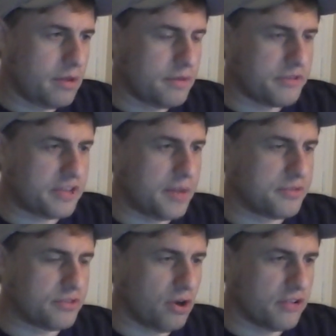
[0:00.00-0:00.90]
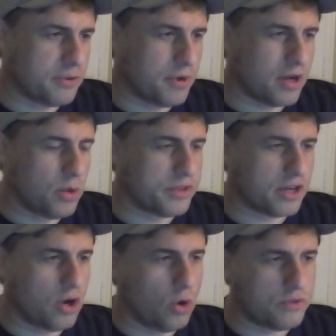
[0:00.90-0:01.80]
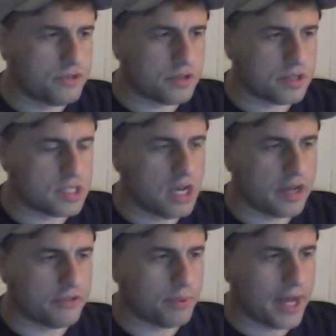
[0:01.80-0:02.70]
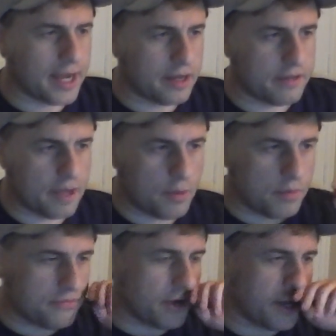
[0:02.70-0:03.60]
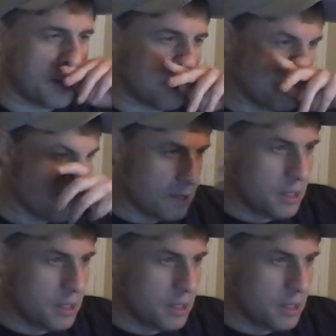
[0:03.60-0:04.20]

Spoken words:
This game's a toss-up. I'll go with the Colts just because Luck is back and the team will be fired up.